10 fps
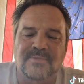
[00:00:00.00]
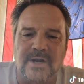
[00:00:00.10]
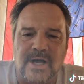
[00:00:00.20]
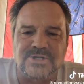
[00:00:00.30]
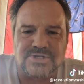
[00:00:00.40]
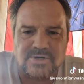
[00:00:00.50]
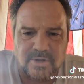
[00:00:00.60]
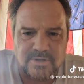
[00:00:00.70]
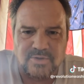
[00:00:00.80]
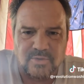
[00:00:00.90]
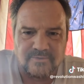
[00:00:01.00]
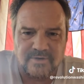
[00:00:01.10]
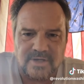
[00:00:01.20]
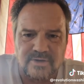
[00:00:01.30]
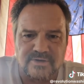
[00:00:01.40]
that I started doing
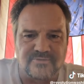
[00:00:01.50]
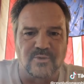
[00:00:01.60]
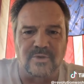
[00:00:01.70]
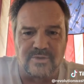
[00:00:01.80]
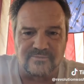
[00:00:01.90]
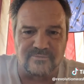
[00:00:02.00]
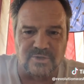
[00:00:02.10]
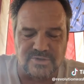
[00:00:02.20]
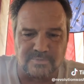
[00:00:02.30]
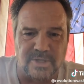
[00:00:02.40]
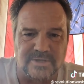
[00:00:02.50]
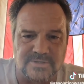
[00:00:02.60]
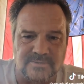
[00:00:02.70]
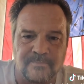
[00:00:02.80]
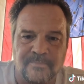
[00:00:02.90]
videos for in the first
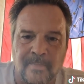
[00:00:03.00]
place.